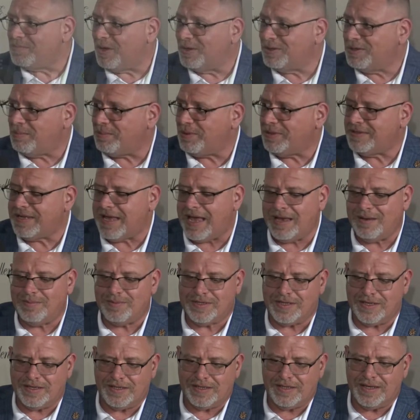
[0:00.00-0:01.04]
multiple
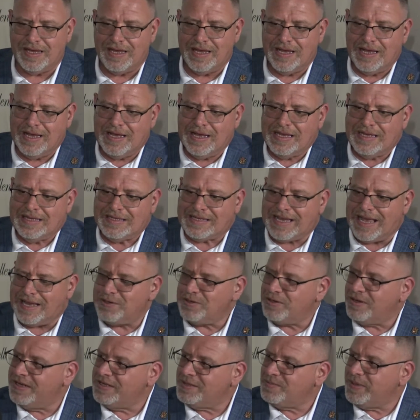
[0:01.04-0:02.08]
times, and
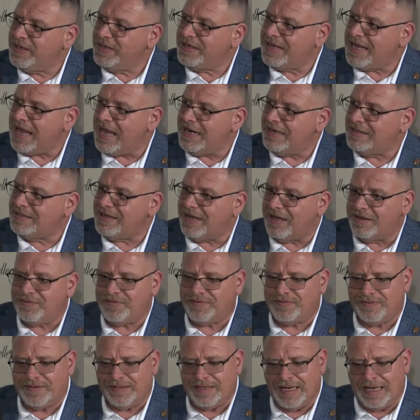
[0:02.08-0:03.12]
schedule has been kind of tough.
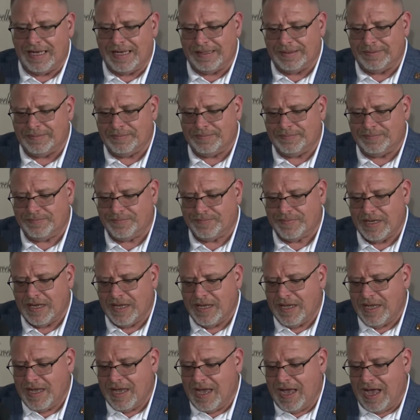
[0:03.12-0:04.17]
Um,
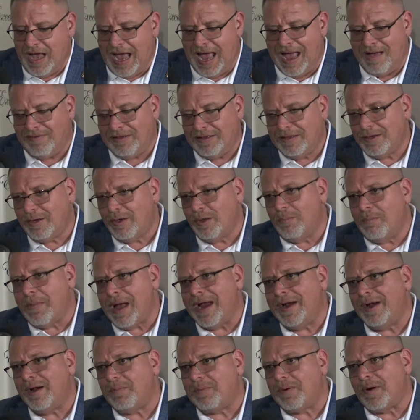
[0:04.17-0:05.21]
I have a little
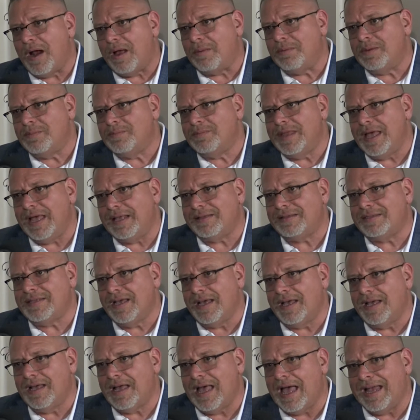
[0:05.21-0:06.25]
minor problem that
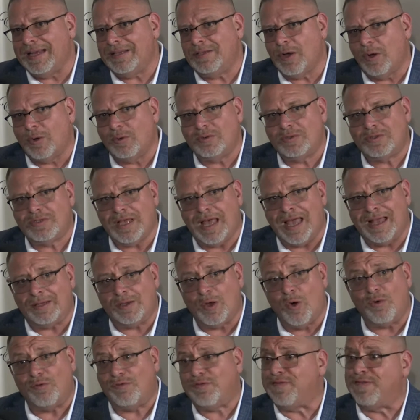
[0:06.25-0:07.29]
uh, I don't I
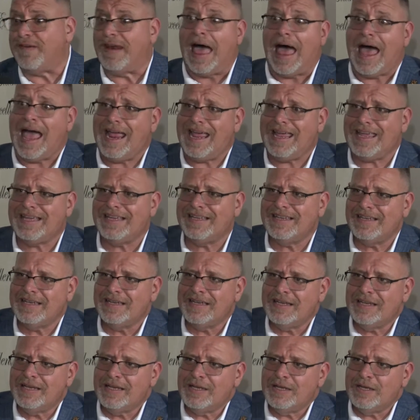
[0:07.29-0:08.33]
don't fly,
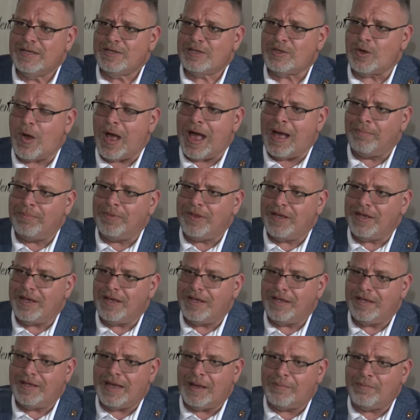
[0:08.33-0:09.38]
so I'm
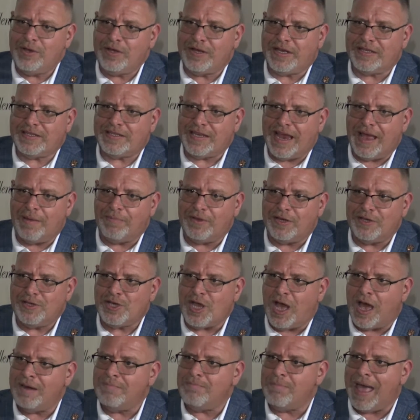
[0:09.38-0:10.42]
the I'm you could say I'm the
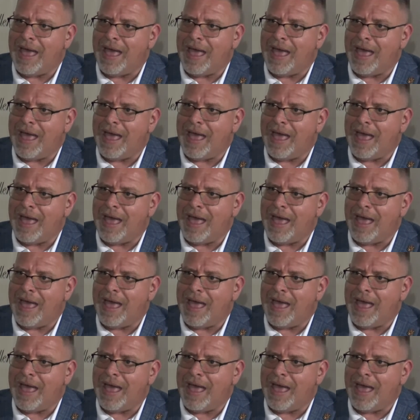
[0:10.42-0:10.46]
John